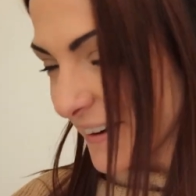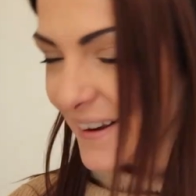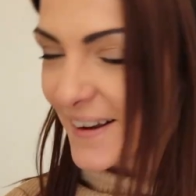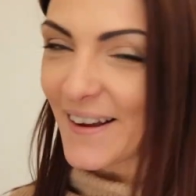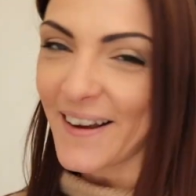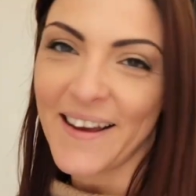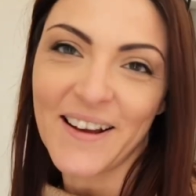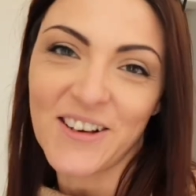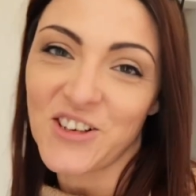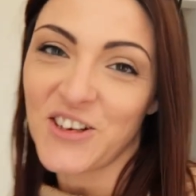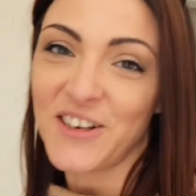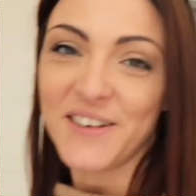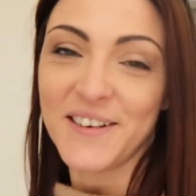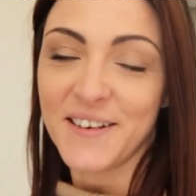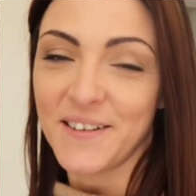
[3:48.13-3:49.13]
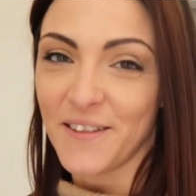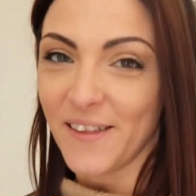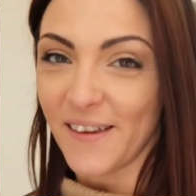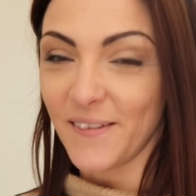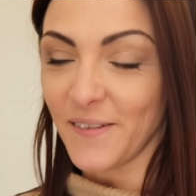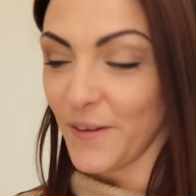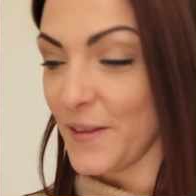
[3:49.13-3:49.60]
I actually didn't
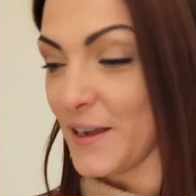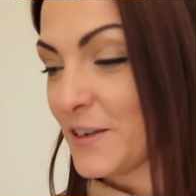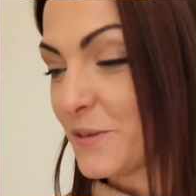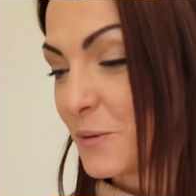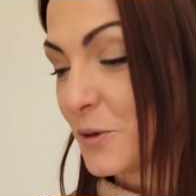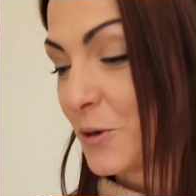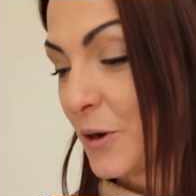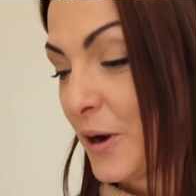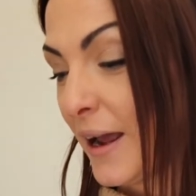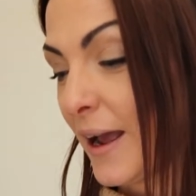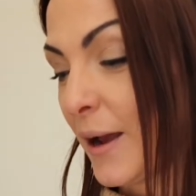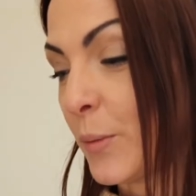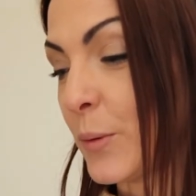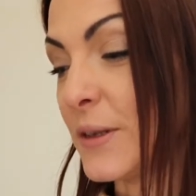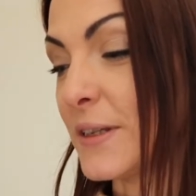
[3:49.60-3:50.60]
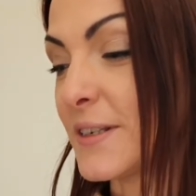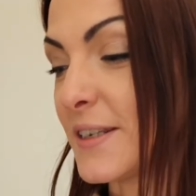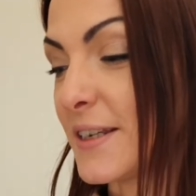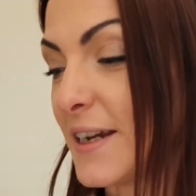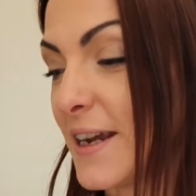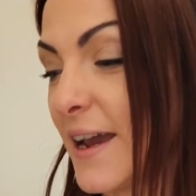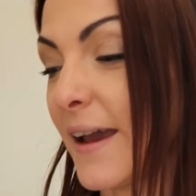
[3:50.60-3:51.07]
think that this was going to happen
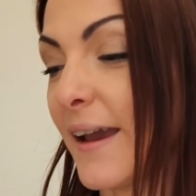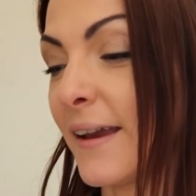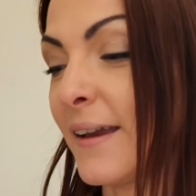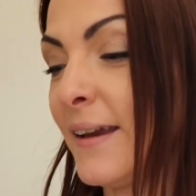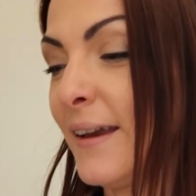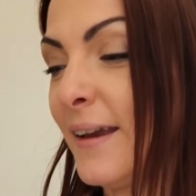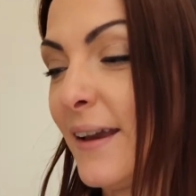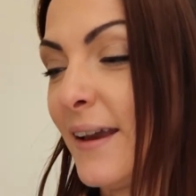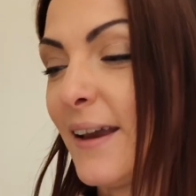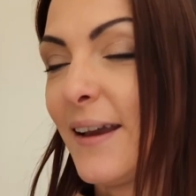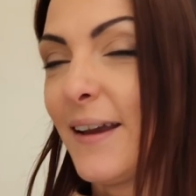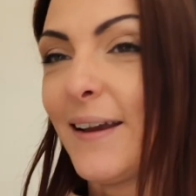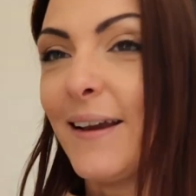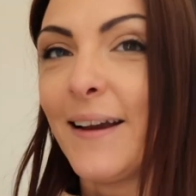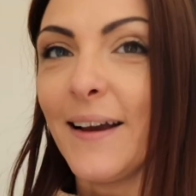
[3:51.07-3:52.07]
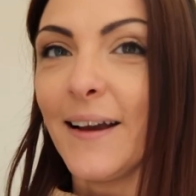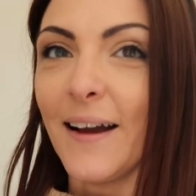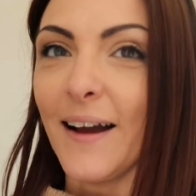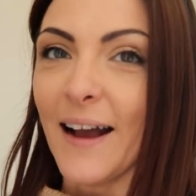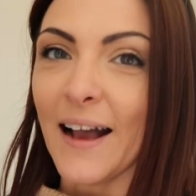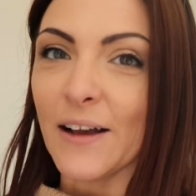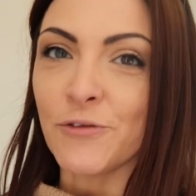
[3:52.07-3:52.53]
today.
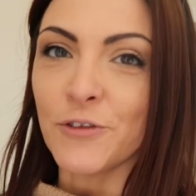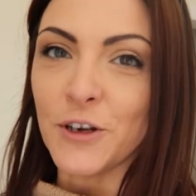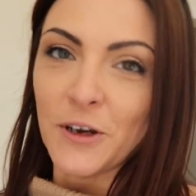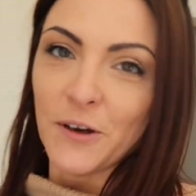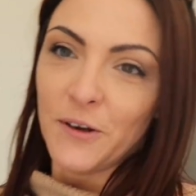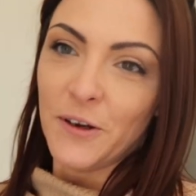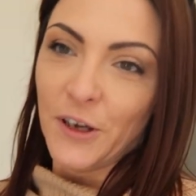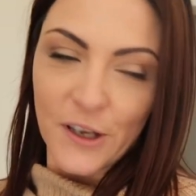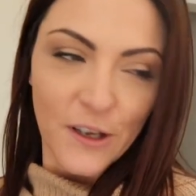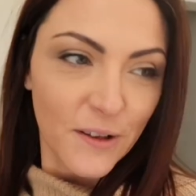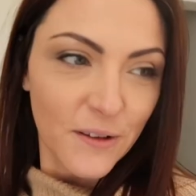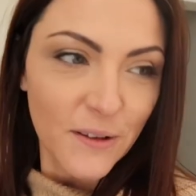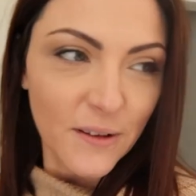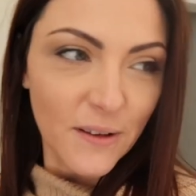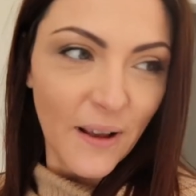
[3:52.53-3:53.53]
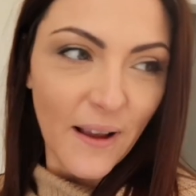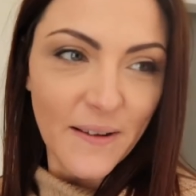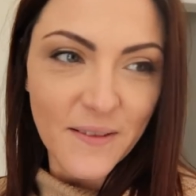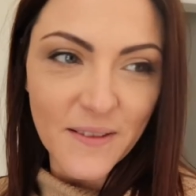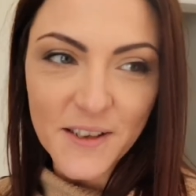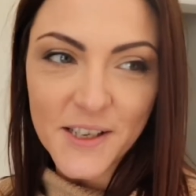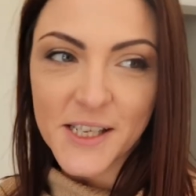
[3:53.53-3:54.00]
After,
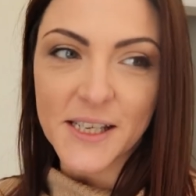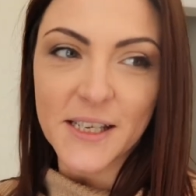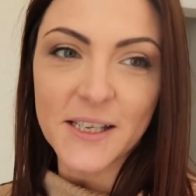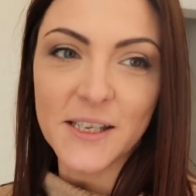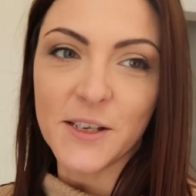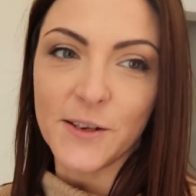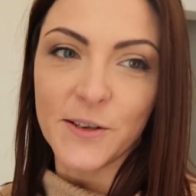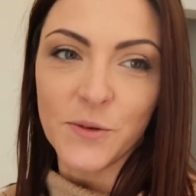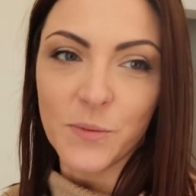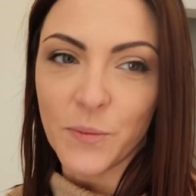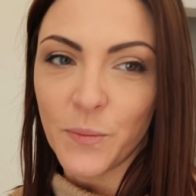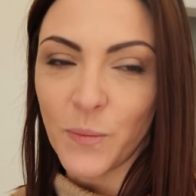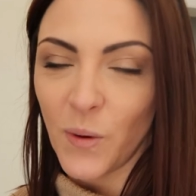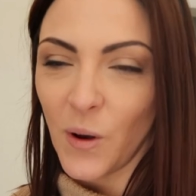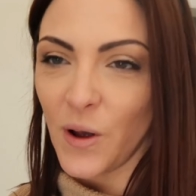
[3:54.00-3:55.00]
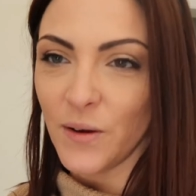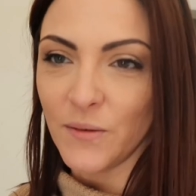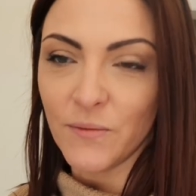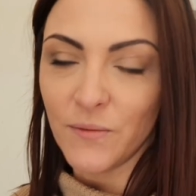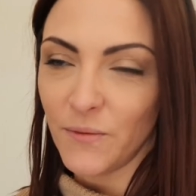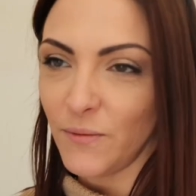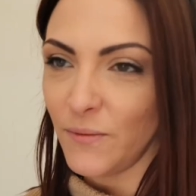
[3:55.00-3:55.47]
like, the solicitors
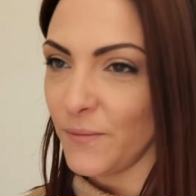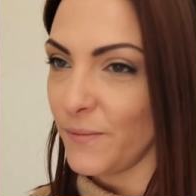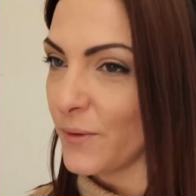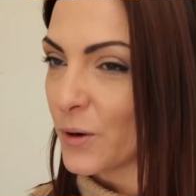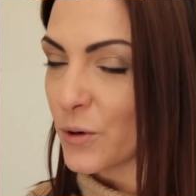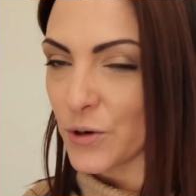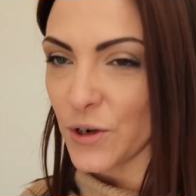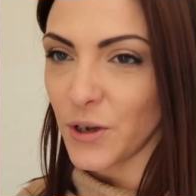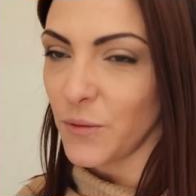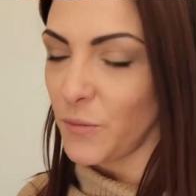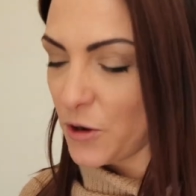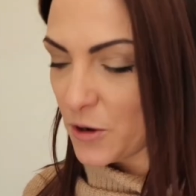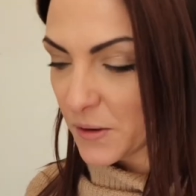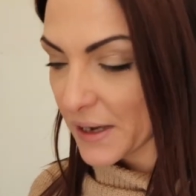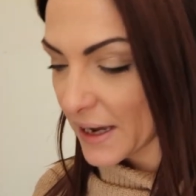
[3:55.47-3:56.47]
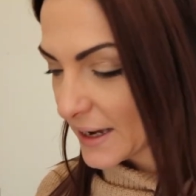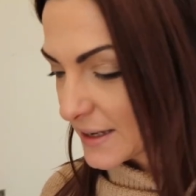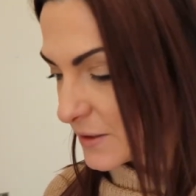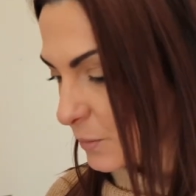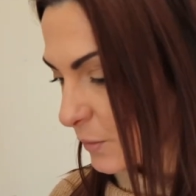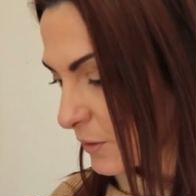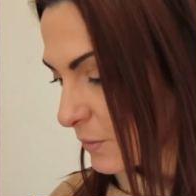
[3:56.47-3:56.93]
weren't good at
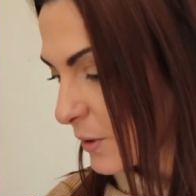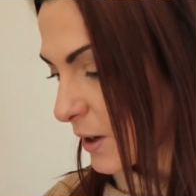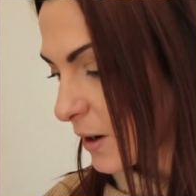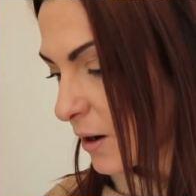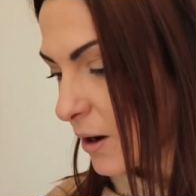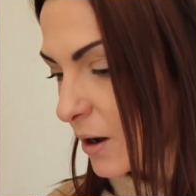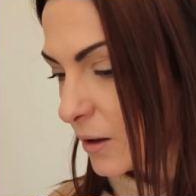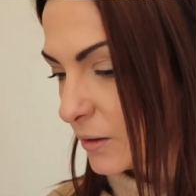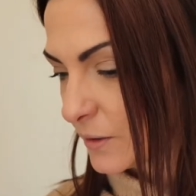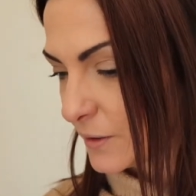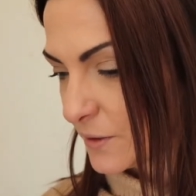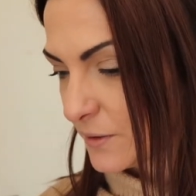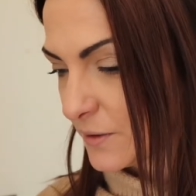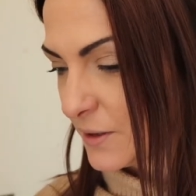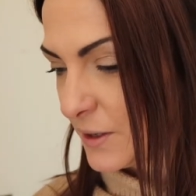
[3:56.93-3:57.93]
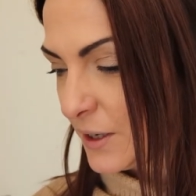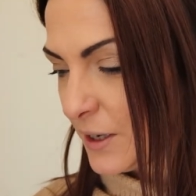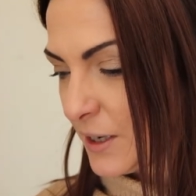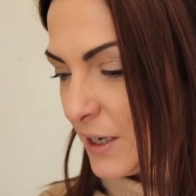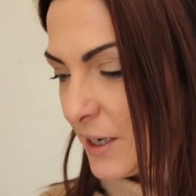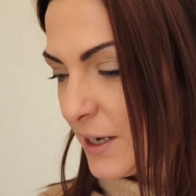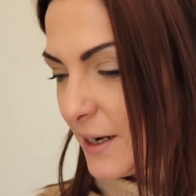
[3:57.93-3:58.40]
communicating with me at all, and
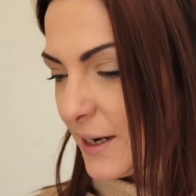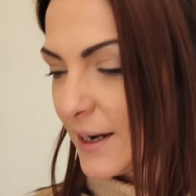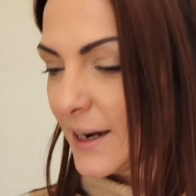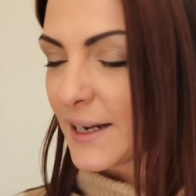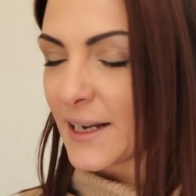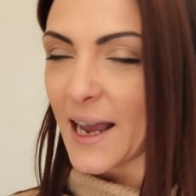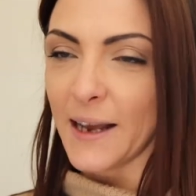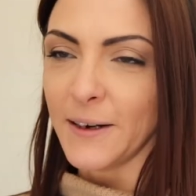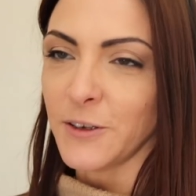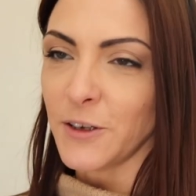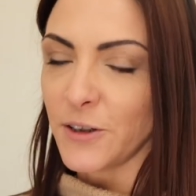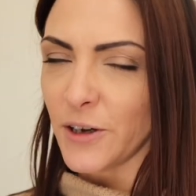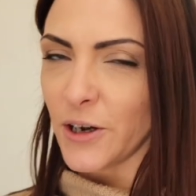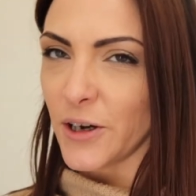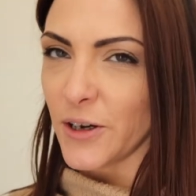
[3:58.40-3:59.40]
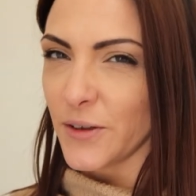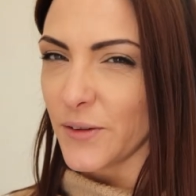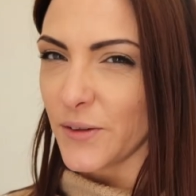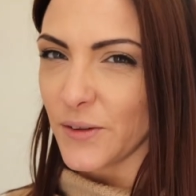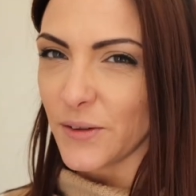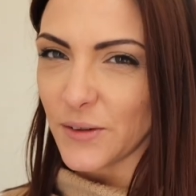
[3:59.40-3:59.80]
I kind of thought